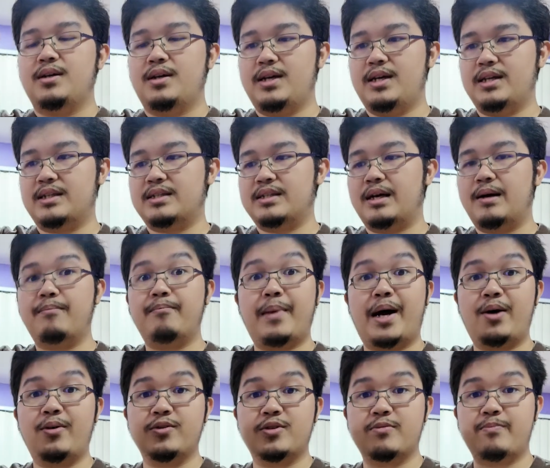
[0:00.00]
It's a
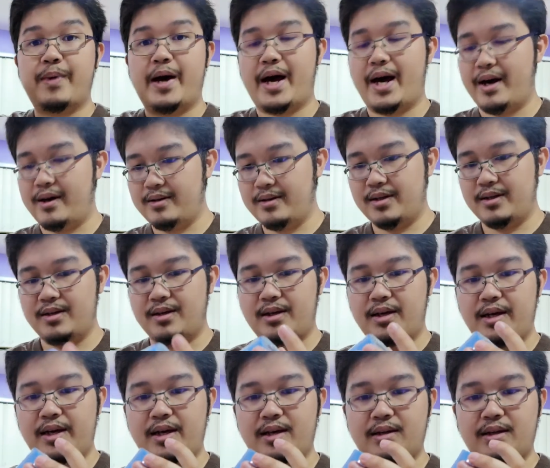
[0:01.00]
mouse pad.
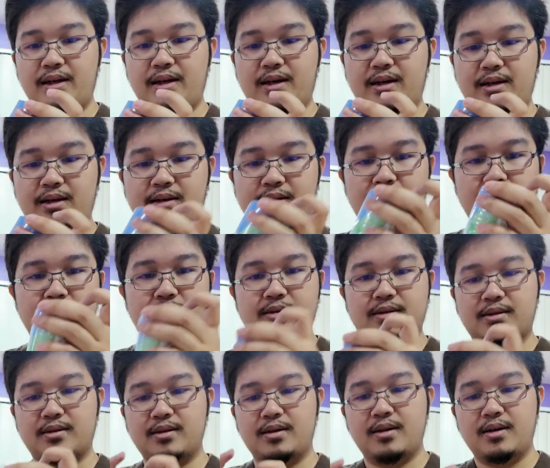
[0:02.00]
It
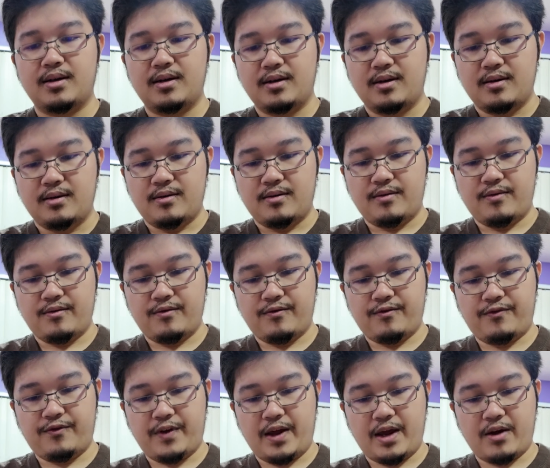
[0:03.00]
is
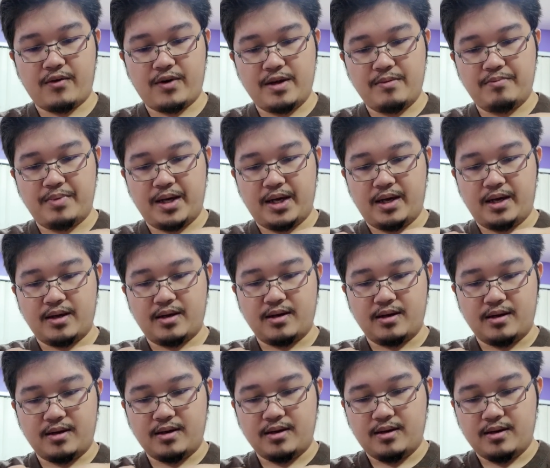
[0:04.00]
very
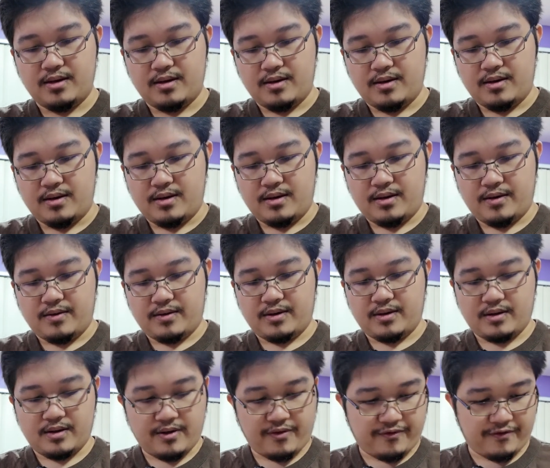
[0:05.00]
big.
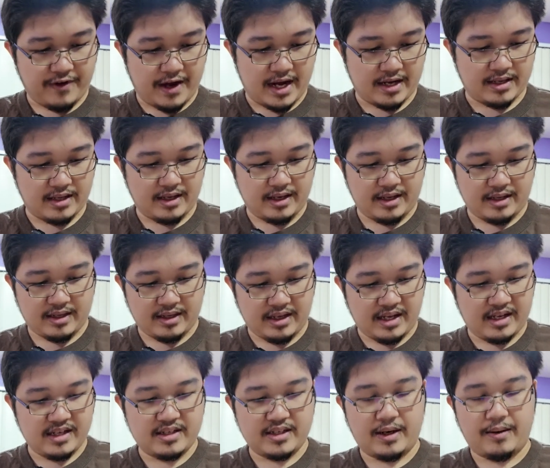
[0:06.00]
The fact that it
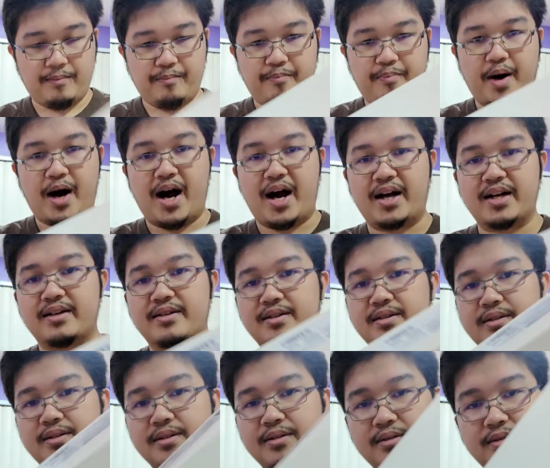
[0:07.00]
needs a
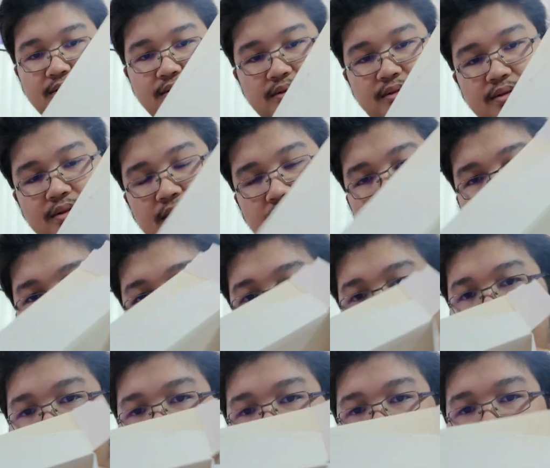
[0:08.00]
box, like
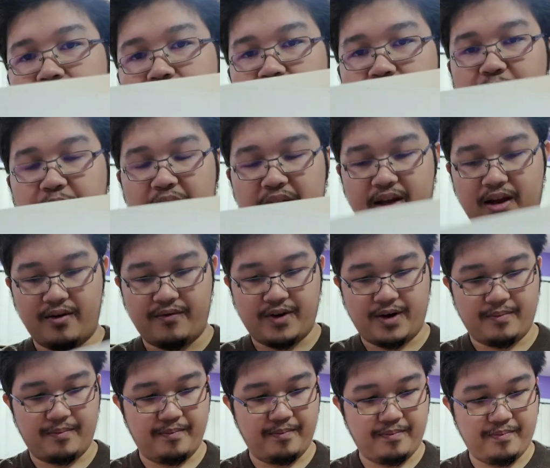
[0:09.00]
this big of
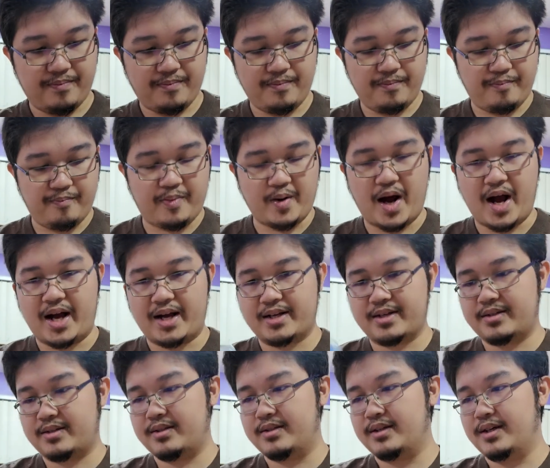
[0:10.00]
a
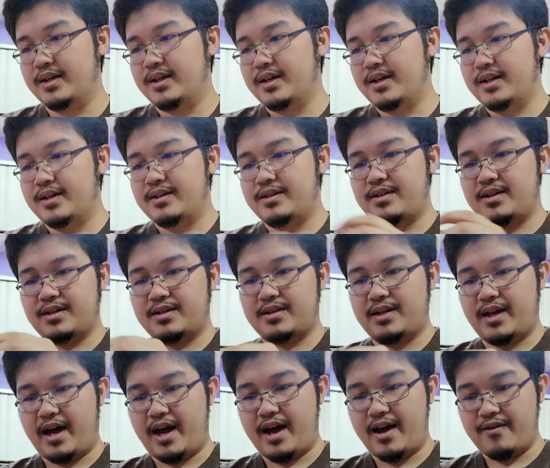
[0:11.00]
box, just
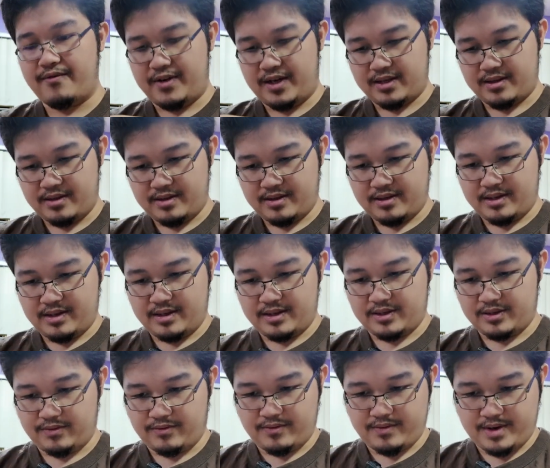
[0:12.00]
to have it,
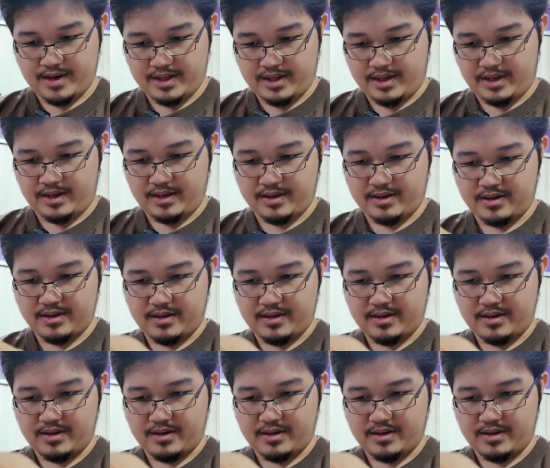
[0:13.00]
it's really